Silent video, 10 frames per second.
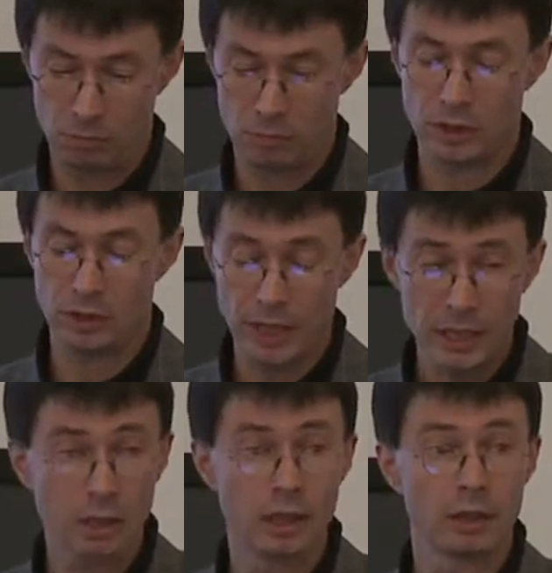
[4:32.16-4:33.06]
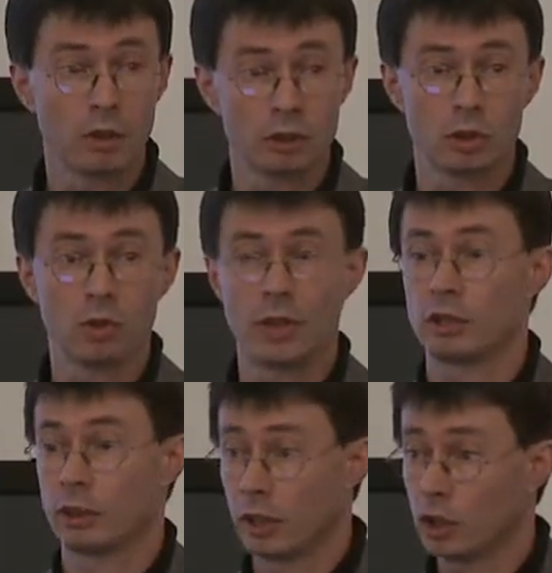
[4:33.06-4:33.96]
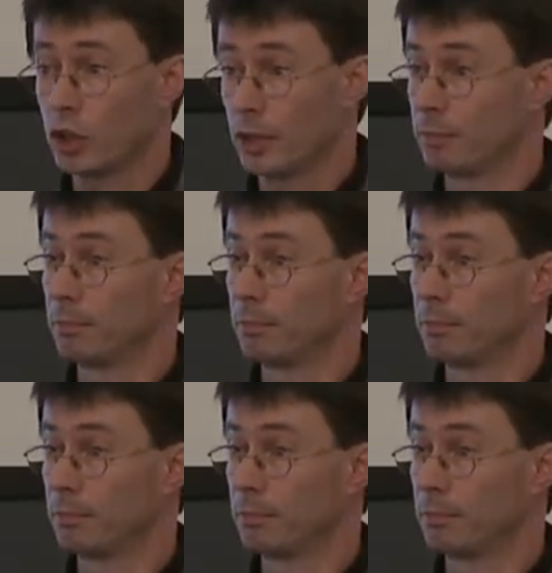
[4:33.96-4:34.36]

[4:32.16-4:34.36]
this is data and also a strategy.